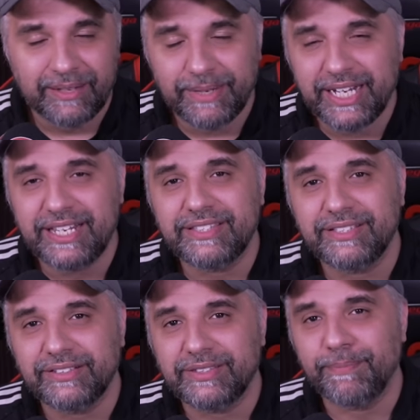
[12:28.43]
Man, there's
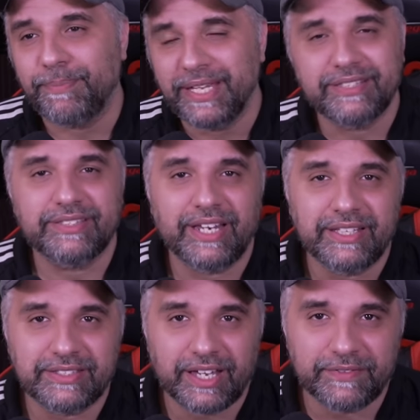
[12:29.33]
still some piss
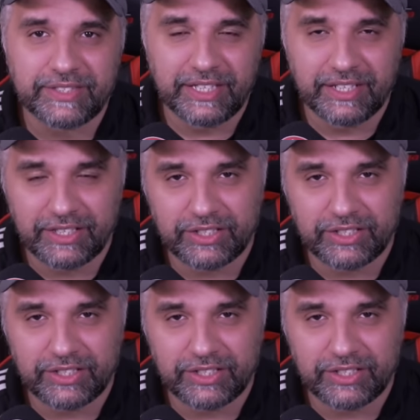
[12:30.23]
stains that I've seen in